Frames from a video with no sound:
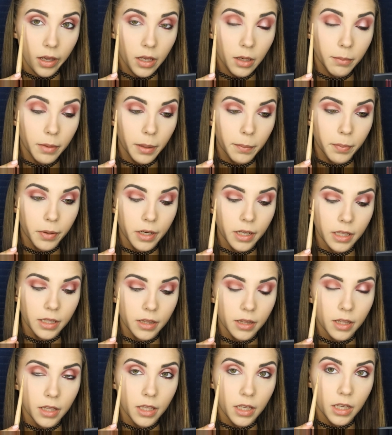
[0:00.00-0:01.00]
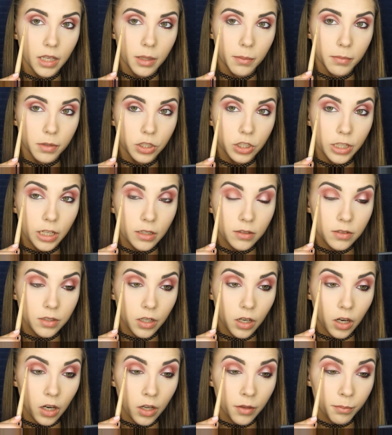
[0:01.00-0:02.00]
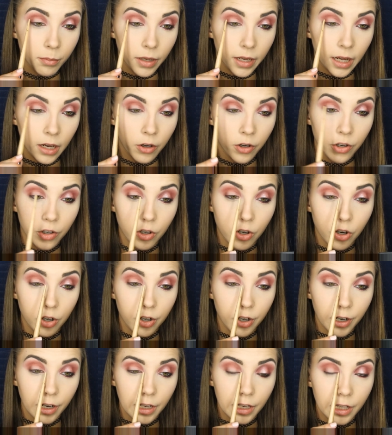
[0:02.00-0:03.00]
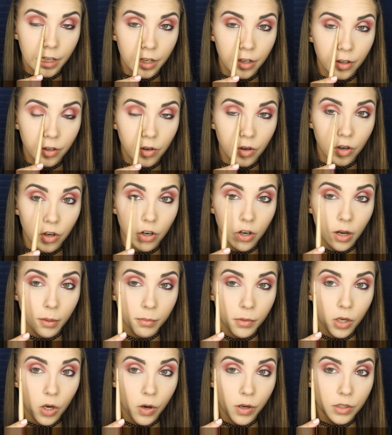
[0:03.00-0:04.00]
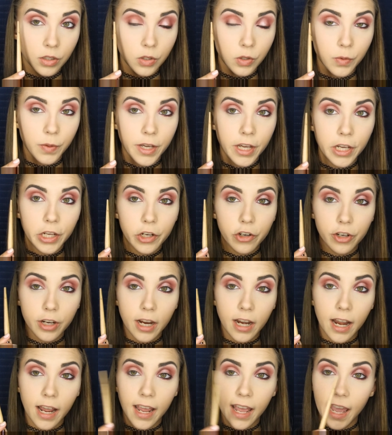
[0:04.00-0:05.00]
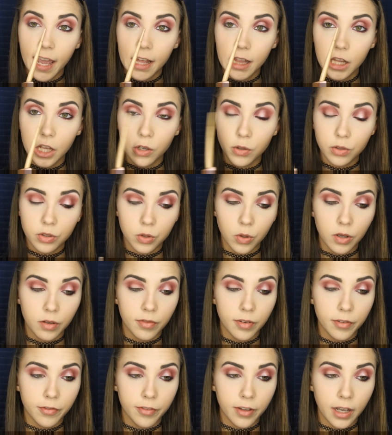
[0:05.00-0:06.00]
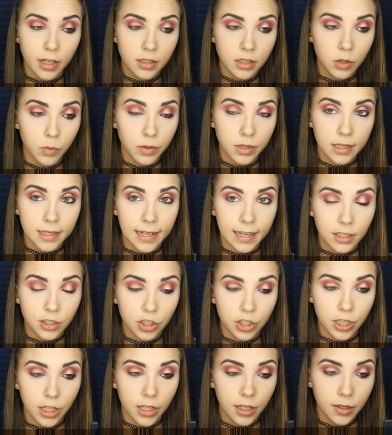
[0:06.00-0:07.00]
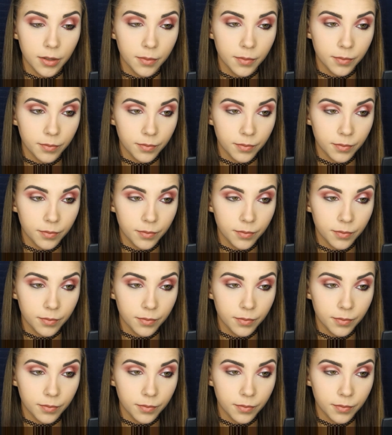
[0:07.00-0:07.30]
And by putting the magenta on my outer corner and inner corner, I'm going to create a halo sort of effect with the next shade.